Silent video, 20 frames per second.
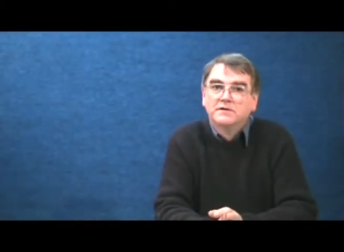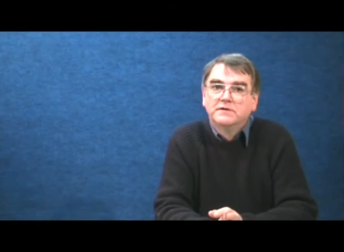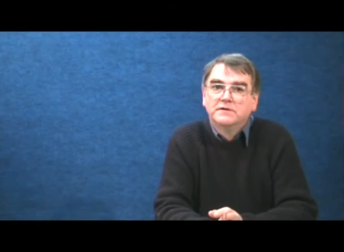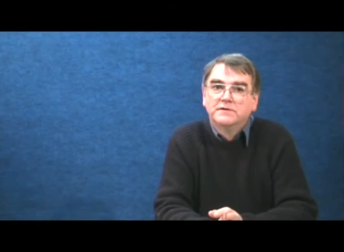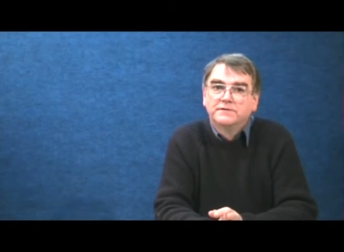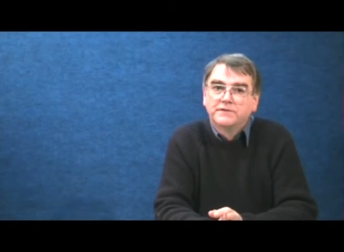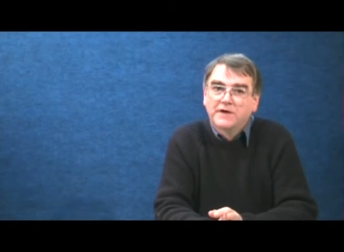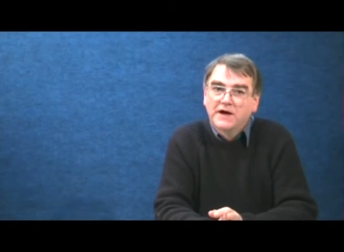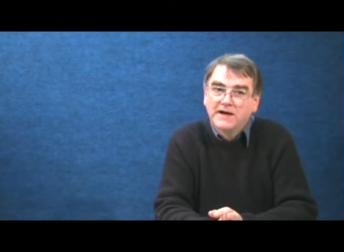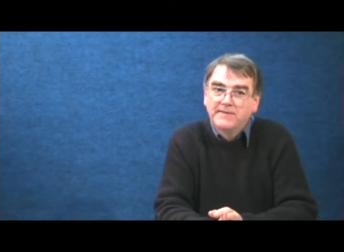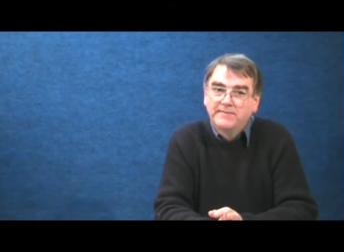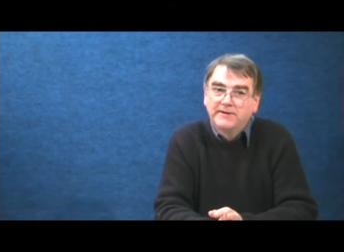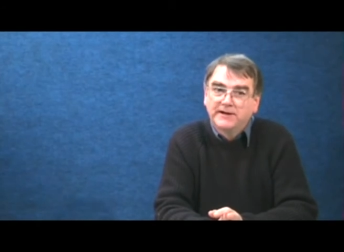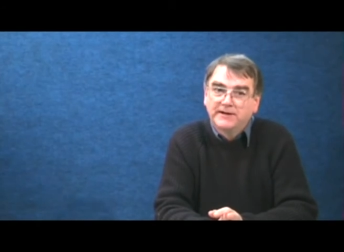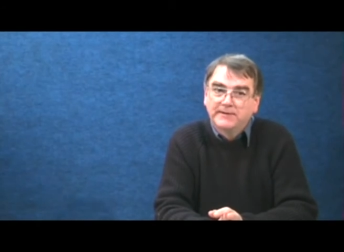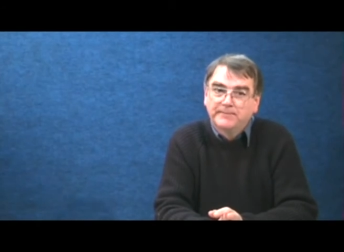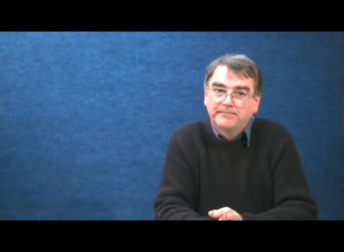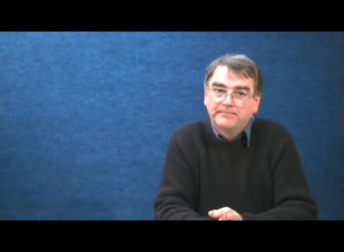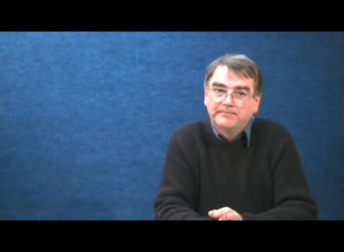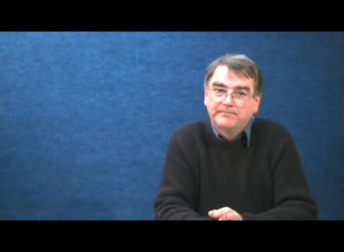Framing.
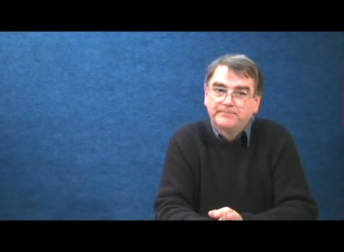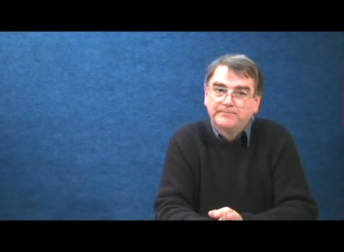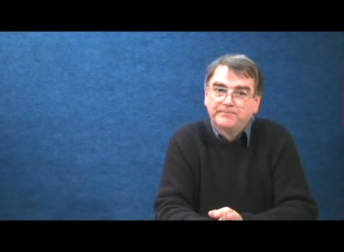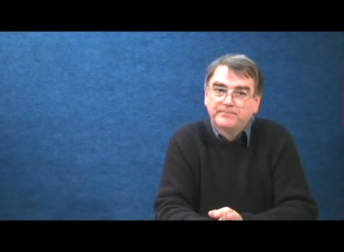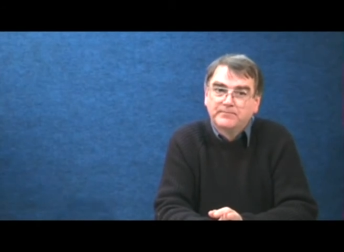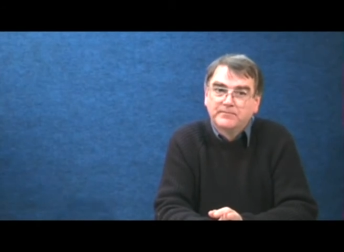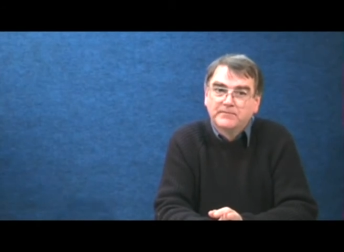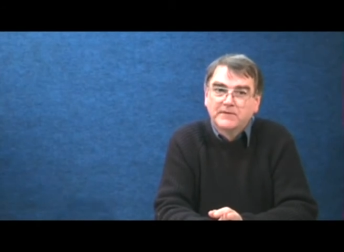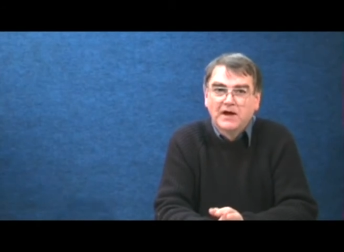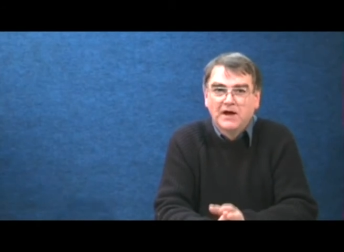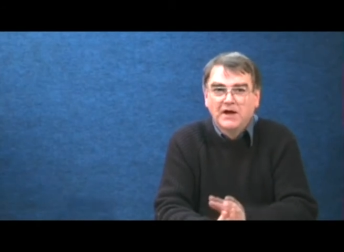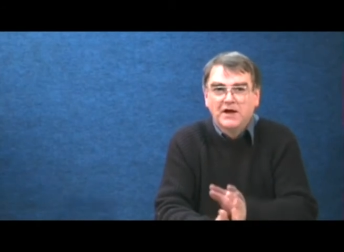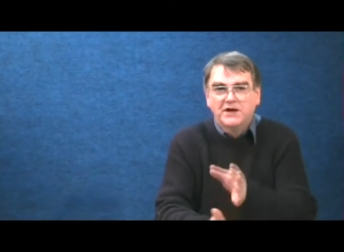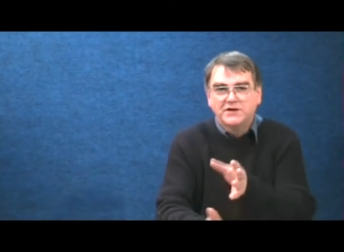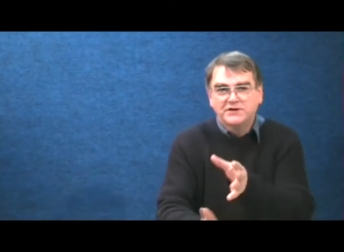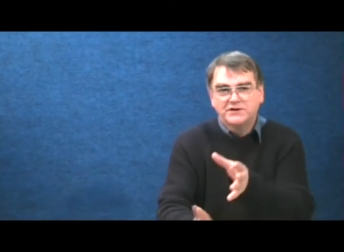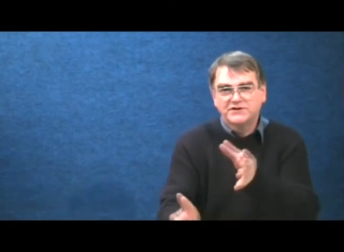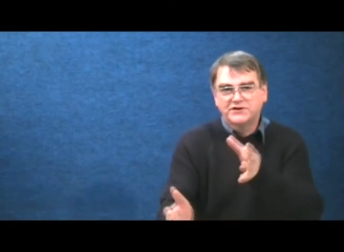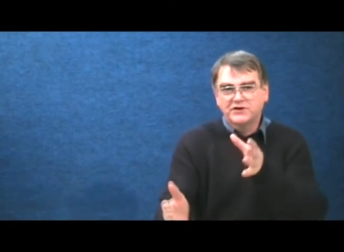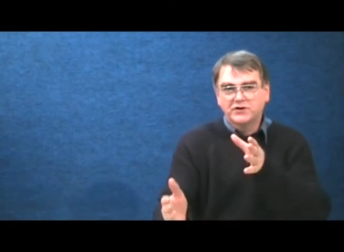
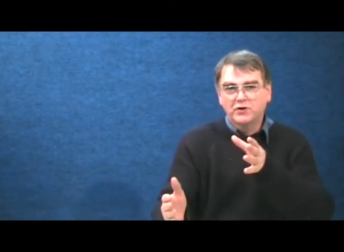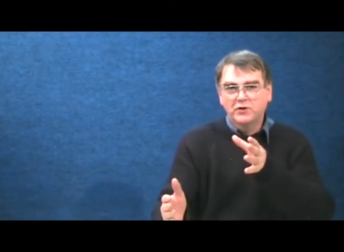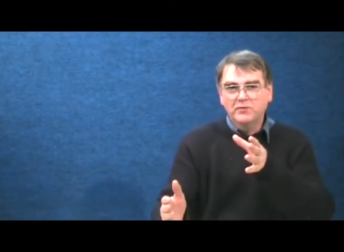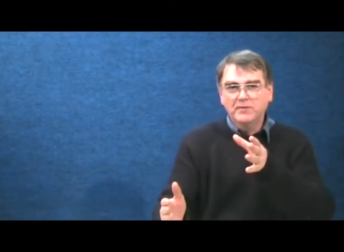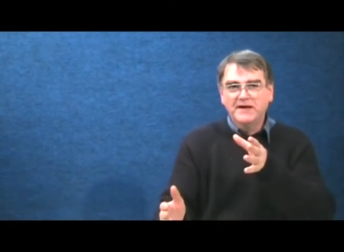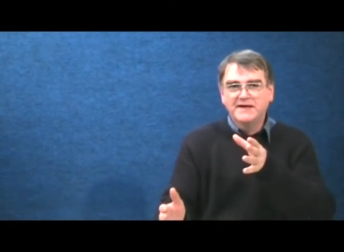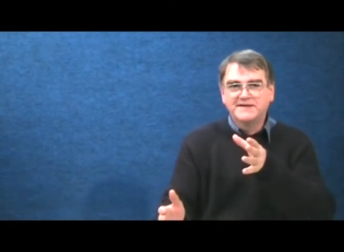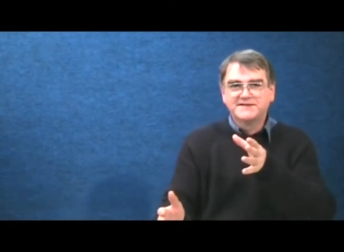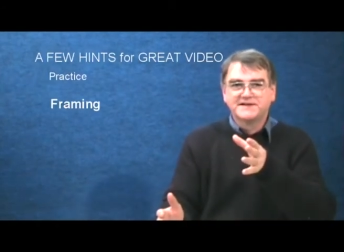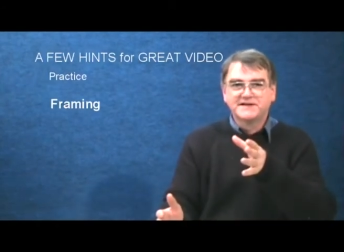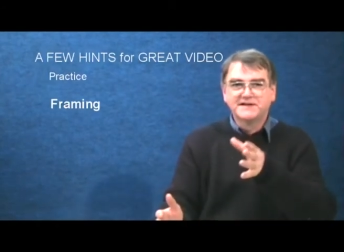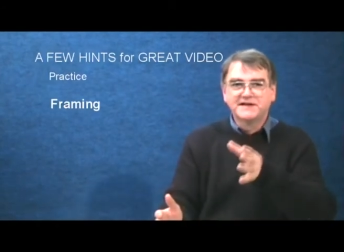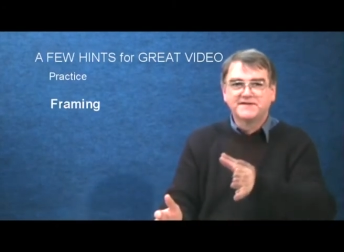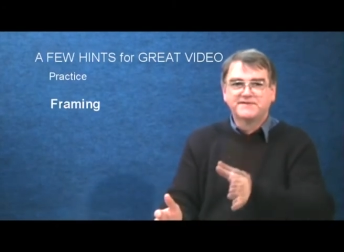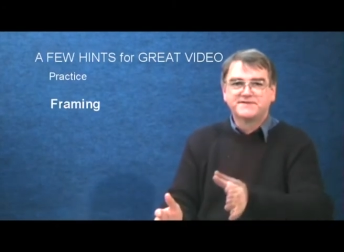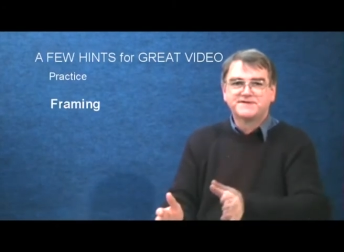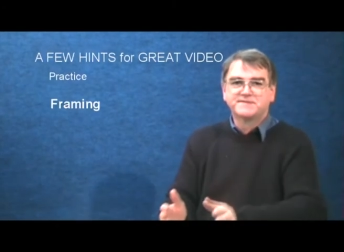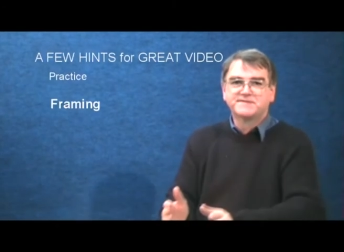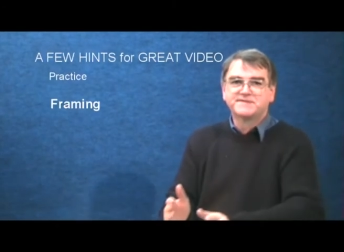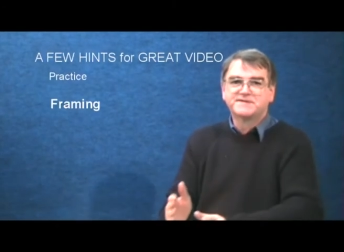You should always
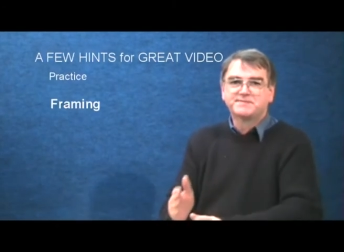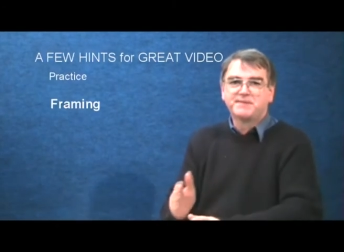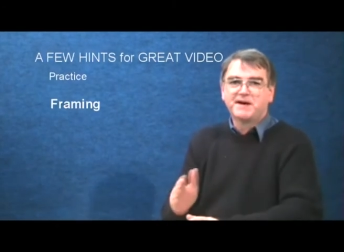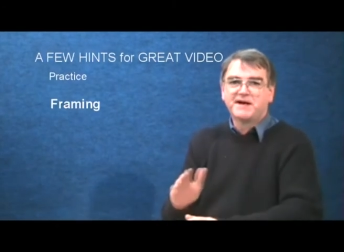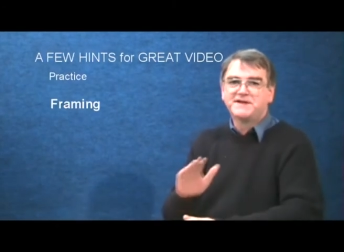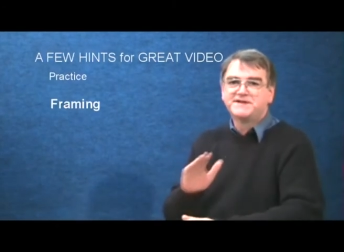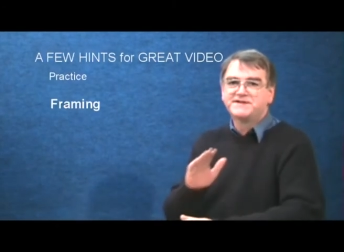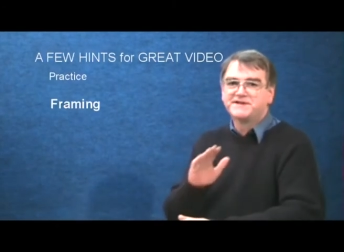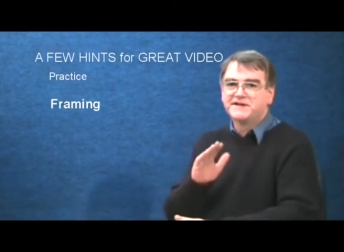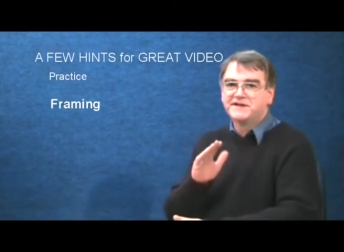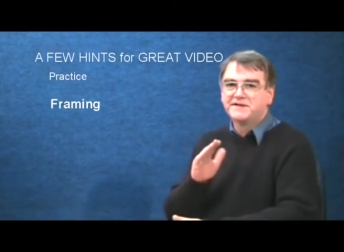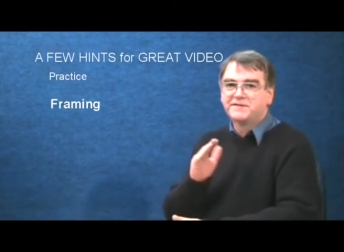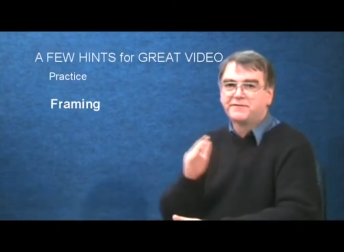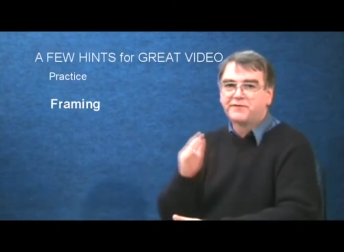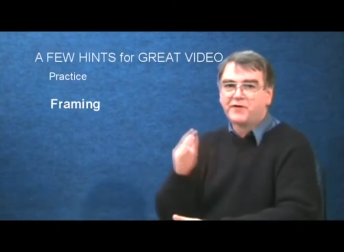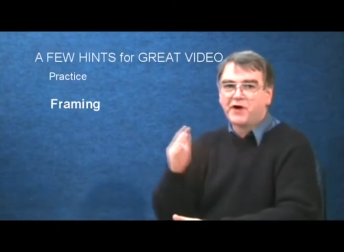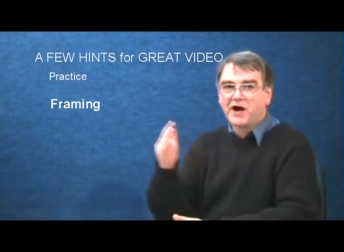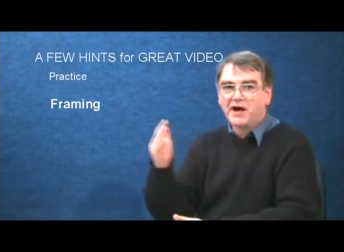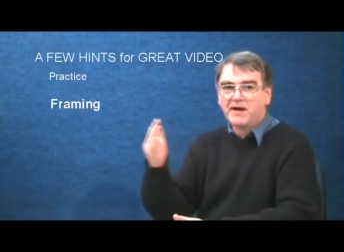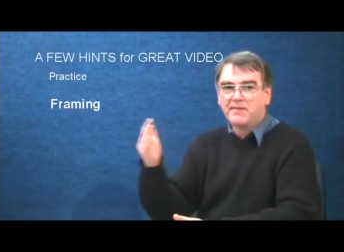leave some space in the
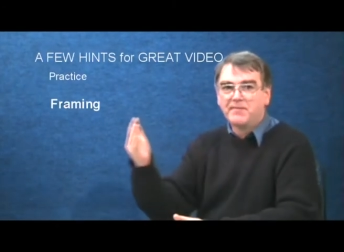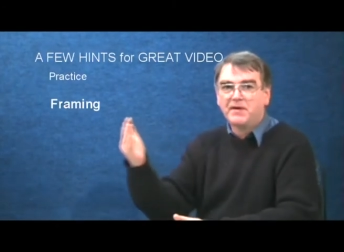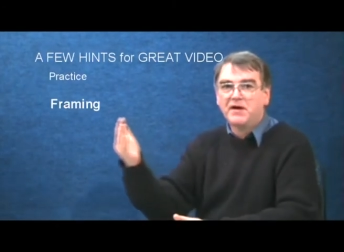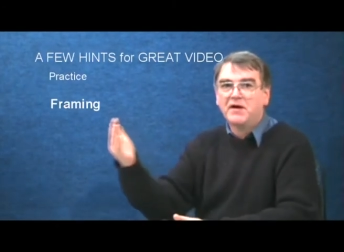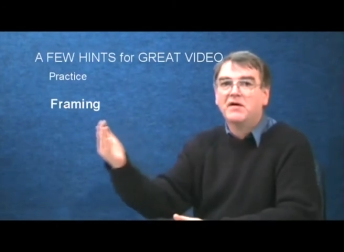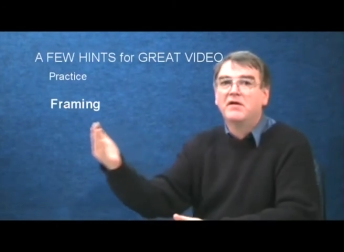frame